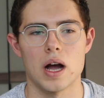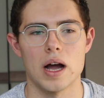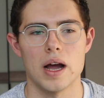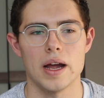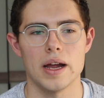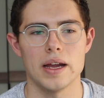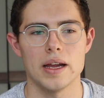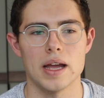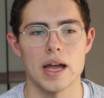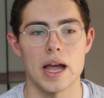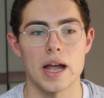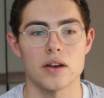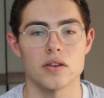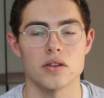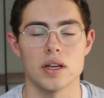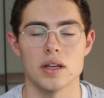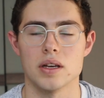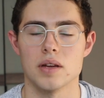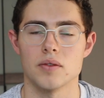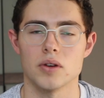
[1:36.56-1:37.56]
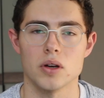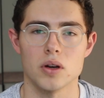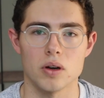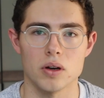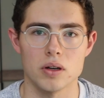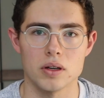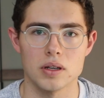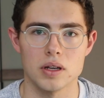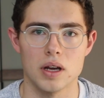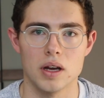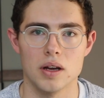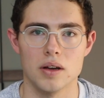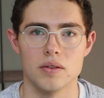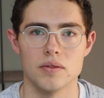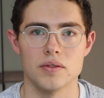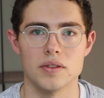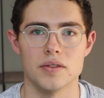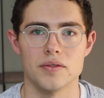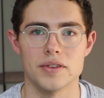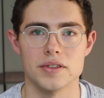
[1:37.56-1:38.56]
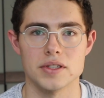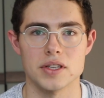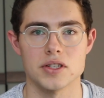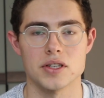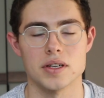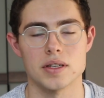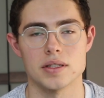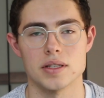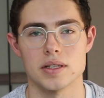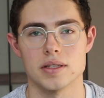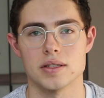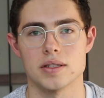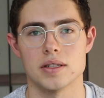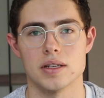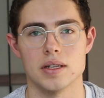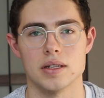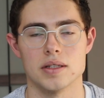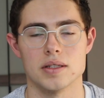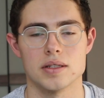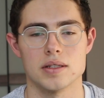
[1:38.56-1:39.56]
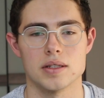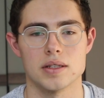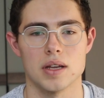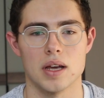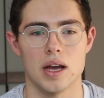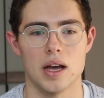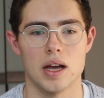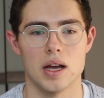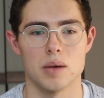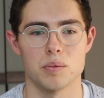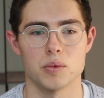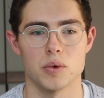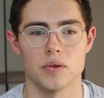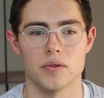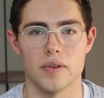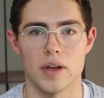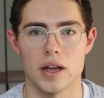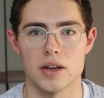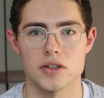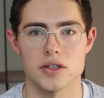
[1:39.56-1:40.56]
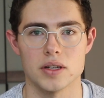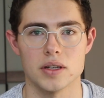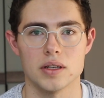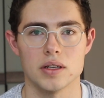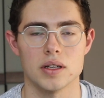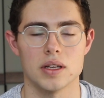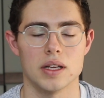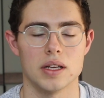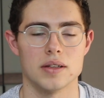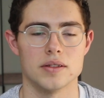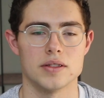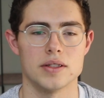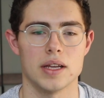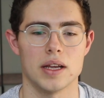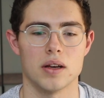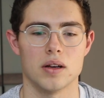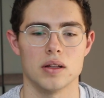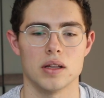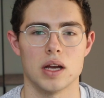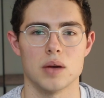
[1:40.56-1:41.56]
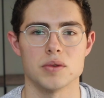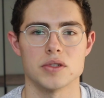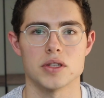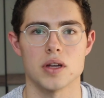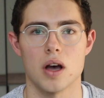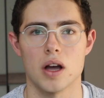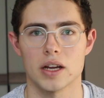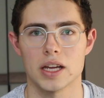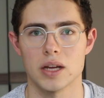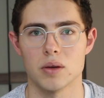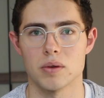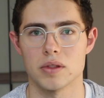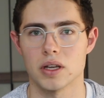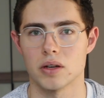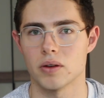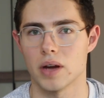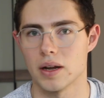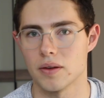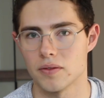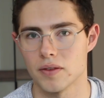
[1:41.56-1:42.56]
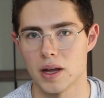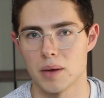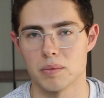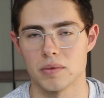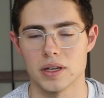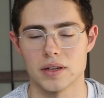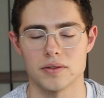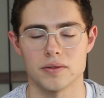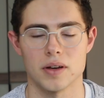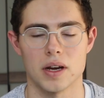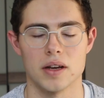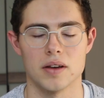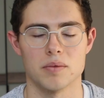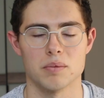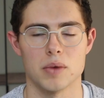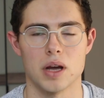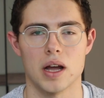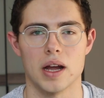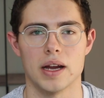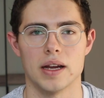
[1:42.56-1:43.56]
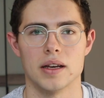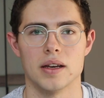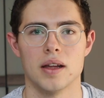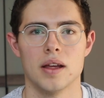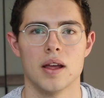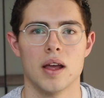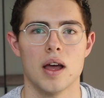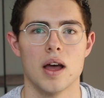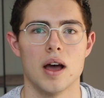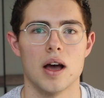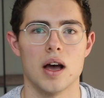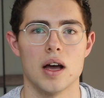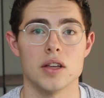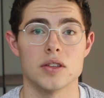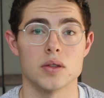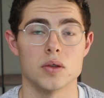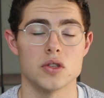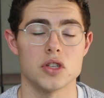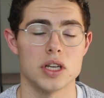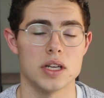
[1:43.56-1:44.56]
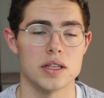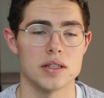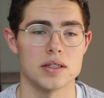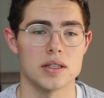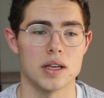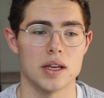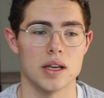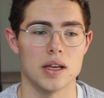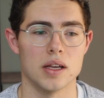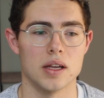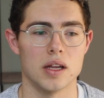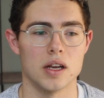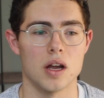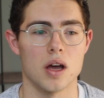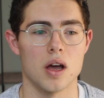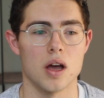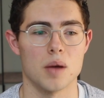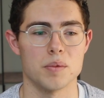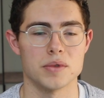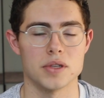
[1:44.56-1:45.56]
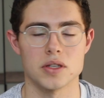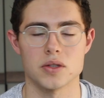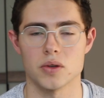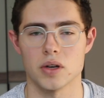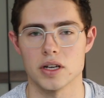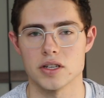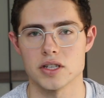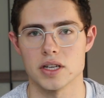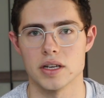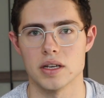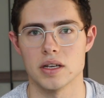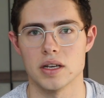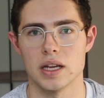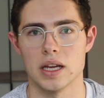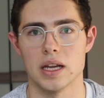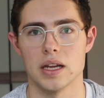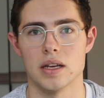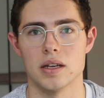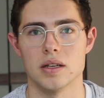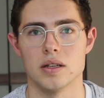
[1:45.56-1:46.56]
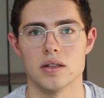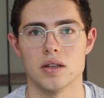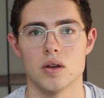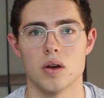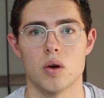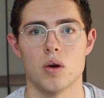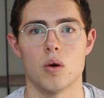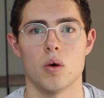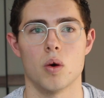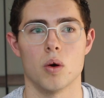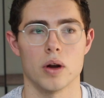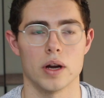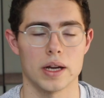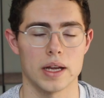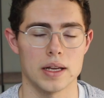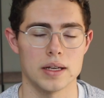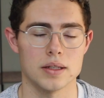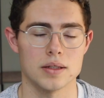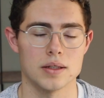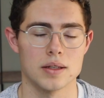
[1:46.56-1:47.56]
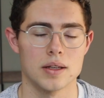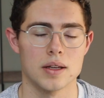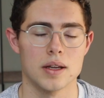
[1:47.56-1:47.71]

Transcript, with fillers: I actually had never heard of the physician assistant profession until I was talking with a great family friend of mine. So she's an obstetrician in Oregon,